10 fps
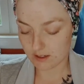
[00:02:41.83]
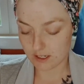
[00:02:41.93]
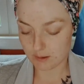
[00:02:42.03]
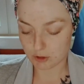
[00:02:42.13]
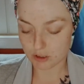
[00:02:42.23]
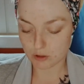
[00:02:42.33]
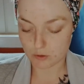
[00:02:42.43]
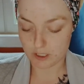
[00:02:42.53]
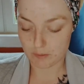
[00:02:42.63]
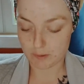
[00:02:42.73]
And I'm just
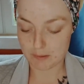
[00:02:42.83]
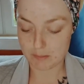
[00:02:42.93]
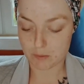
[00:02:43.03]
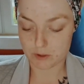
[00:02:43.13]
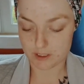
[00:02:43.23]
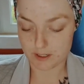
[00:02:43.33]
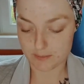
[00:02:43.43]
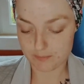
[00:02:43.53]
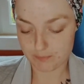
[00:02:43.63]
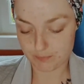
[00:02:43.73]
going in with my Moda
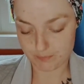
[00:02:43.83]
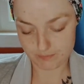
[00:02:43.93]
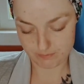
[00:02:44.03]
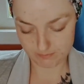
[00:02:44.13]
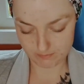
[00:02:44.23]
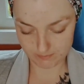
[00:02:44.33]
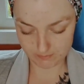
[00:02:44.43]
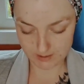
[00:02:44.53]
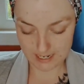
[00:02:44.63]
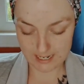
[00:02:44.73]

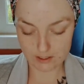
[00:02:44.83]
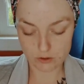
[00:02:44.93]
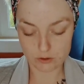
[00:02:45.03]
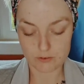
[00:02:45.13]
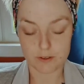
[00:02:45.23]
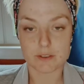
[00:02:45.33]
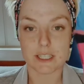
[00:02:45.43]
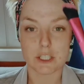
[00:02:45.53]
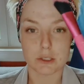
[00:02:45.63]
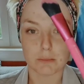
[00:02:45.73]
angled
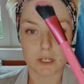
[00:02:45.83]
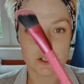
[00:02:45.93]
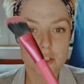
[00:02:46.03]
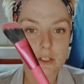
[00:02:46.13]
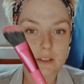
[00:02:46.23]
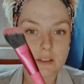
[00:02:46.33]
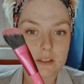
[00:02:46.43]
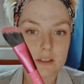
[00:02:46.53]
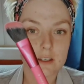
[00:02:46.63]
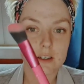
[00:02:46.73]
foundation brush.
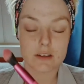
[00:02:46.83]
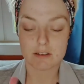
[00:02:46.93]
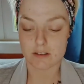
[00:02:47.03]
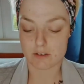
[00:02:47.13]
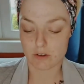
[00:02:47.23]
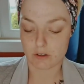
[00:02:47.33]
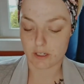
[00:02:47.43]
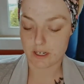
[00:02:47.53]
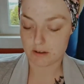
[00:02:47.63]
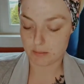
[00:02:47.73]
This is a really
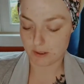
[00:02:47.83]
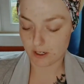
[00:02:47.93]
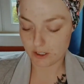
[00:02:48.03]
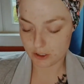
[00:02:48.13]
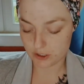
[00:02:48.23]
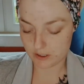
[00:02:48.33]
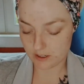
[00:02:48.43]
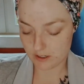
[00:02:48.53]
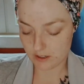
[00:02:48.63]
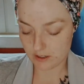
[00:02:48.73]
nice brush.
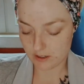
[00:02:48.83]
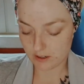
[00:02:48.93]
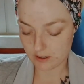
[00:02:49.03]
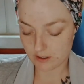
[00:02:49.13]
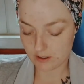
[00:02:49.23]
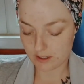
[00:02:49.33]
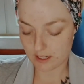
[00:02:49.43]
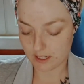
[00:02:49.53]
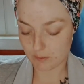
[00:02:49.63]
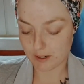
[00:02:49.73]

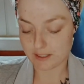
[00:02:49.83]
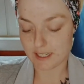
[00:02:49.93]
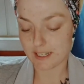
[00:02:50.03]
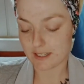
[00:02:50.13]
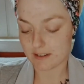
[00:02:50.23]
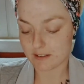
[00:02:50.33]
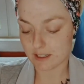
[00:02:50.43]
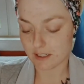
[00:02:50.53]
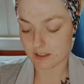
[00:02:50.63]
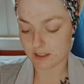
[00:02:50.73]
I quite like the
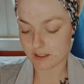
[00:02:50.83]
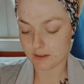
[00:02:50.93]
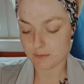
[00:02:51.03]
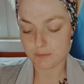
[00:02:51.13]
style of